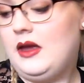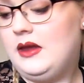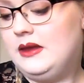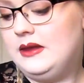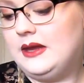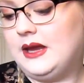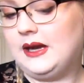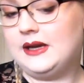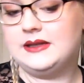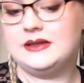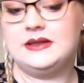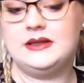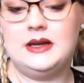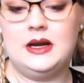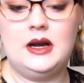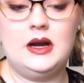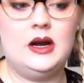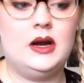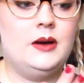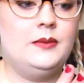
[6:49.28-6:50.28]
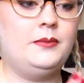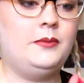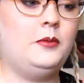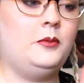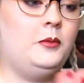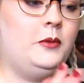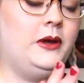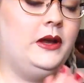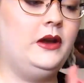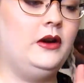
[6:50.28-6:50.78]
Next up,
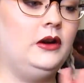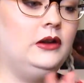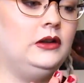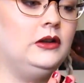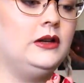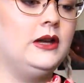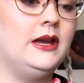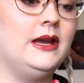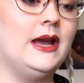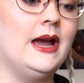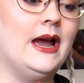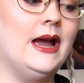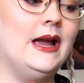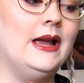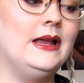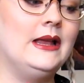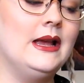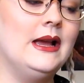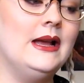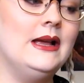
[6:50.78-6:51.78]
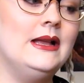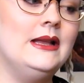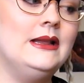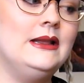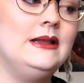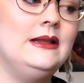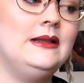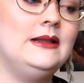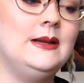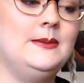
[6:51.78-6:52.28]
we are looking at
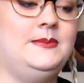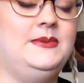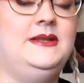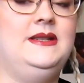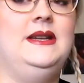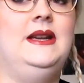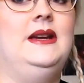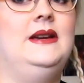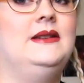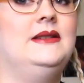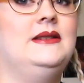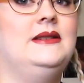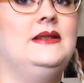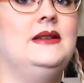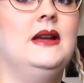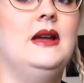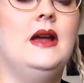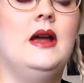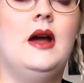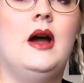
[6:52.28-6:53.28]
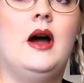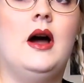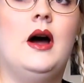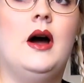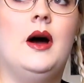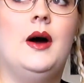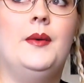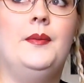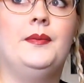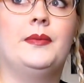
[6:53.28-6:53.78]
lipsticks.
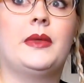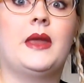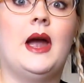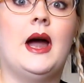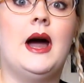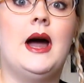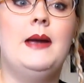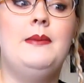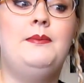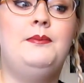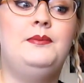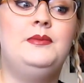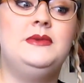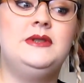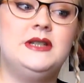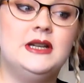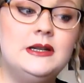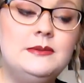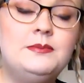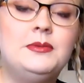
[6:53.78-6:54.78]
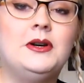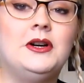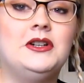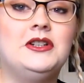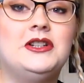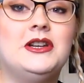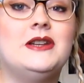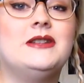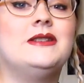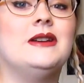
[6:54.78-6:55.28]
I did
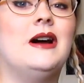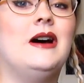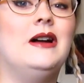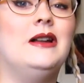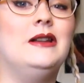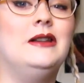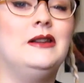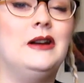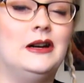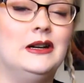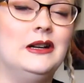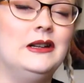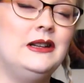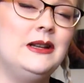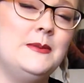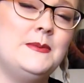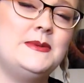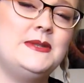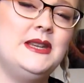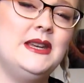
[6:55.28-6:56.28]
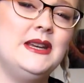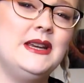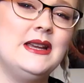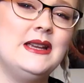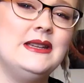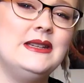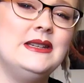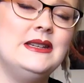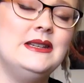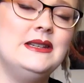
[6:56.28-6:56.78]
purchase a lot of lipstick
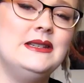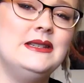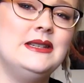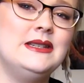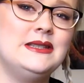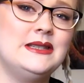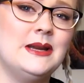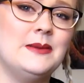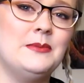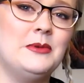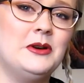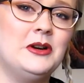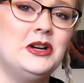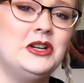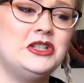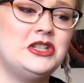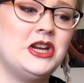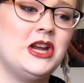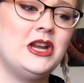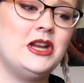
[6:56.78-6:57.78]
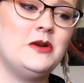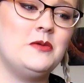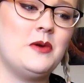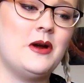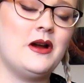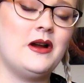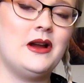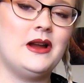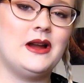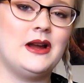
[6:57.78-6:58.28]
in December and
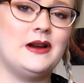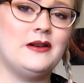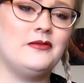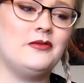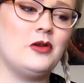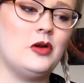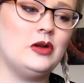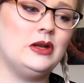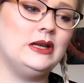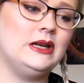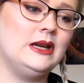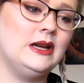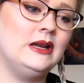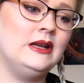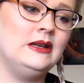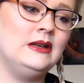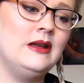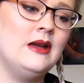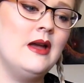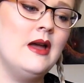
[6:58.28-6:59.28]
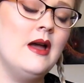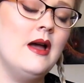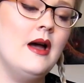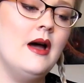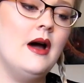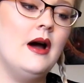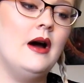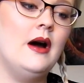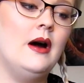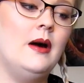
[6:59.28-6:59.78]
January, kind of rolling in.
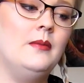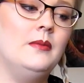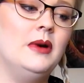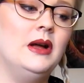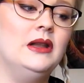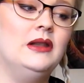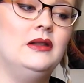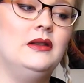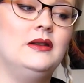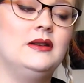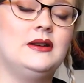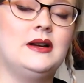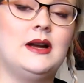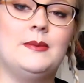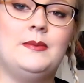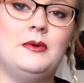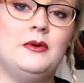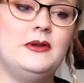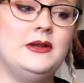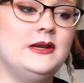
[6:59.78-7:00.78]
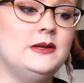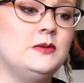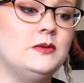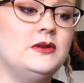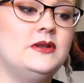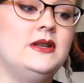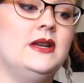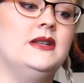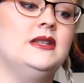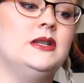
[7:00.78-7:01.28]
A couple of these
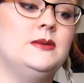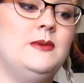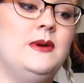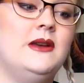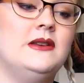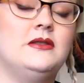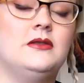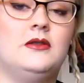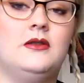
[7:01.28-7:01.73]
were sent to me, so